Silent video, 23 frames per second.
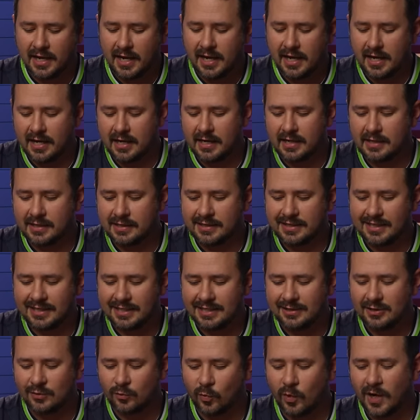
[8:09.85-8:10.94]
And
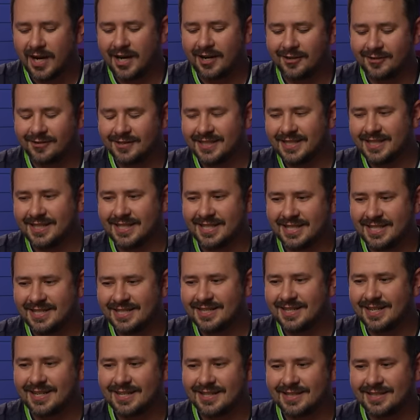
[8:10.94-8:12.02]
while it's
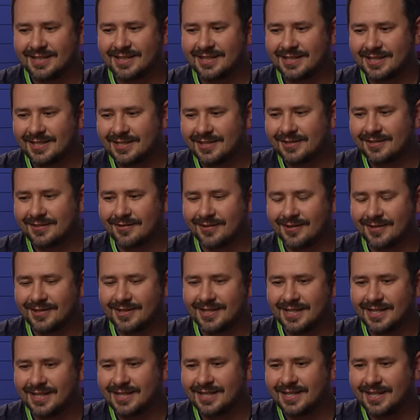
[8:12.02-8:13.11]
not the
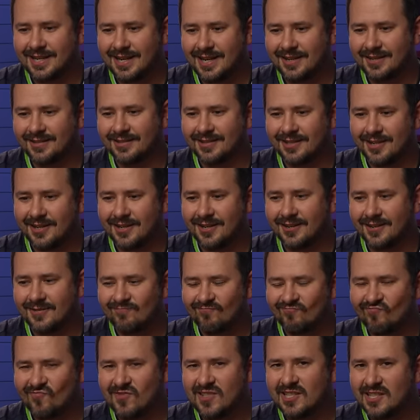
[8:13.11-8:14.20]
strongest thing out there,
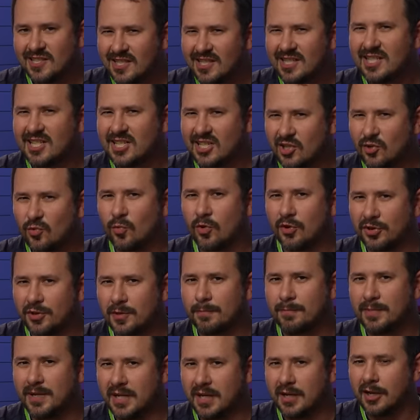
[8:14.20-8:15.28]
it's still worth a
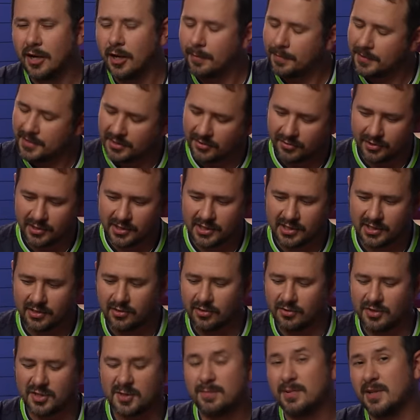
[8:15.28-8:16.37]
pickup as long as you
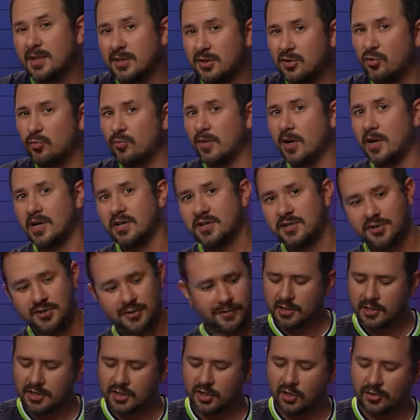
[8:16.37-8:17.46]
don't spend too much.
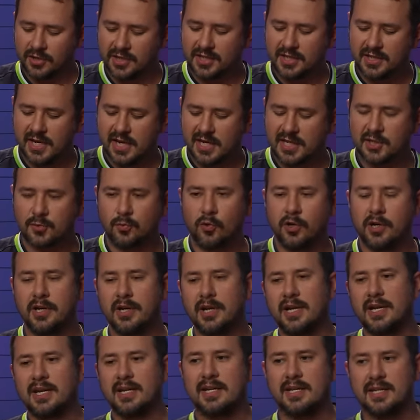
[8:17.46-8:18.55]
So this next one
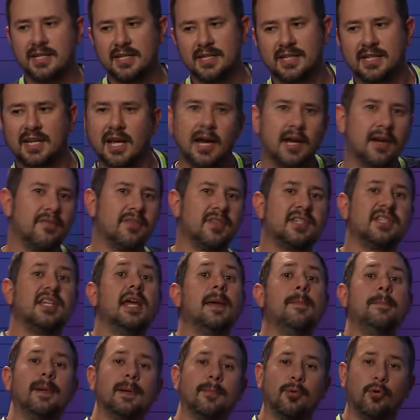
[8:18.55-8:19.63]
is kind of the
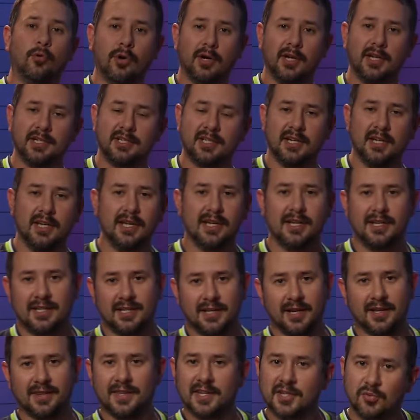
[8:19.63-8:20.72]
tipping point.
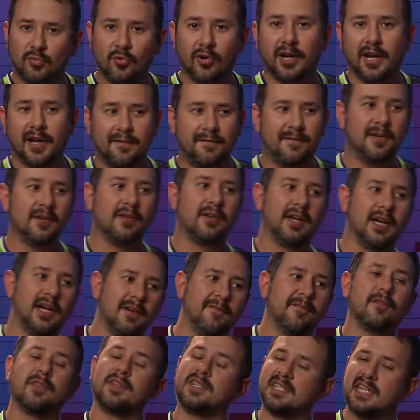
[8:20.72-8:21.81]
Uh, this one I feel
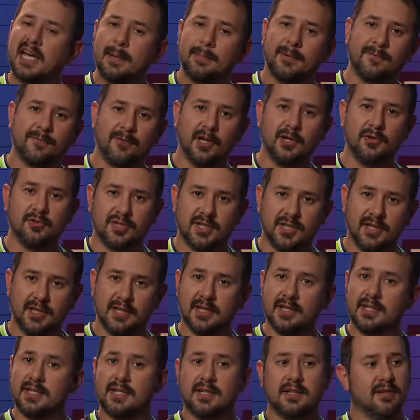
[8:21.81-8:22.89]
like for the type of fragrance it
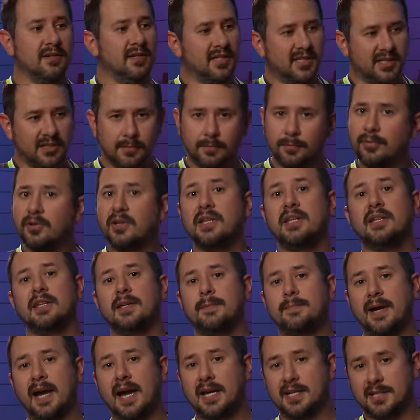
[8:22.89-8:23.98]
is, is completely
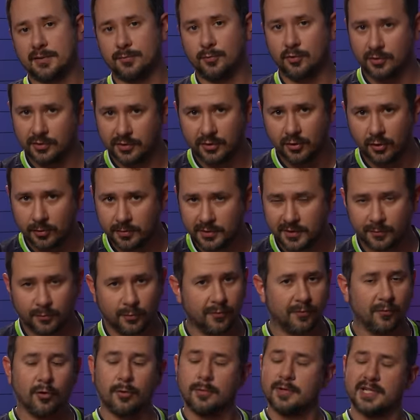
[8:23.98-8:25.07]
passable in terms of
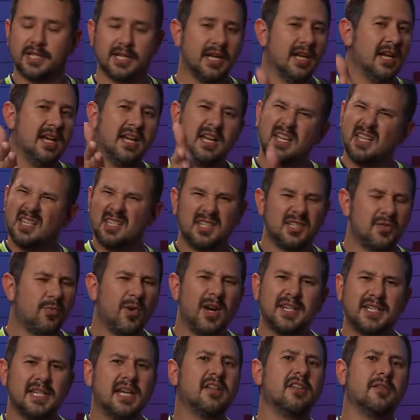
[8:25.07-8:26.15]
performance. And it's
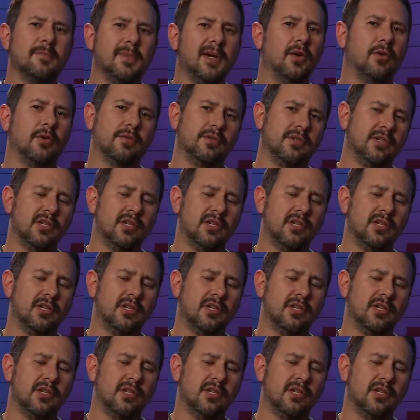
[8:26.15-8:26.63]
right down the middle.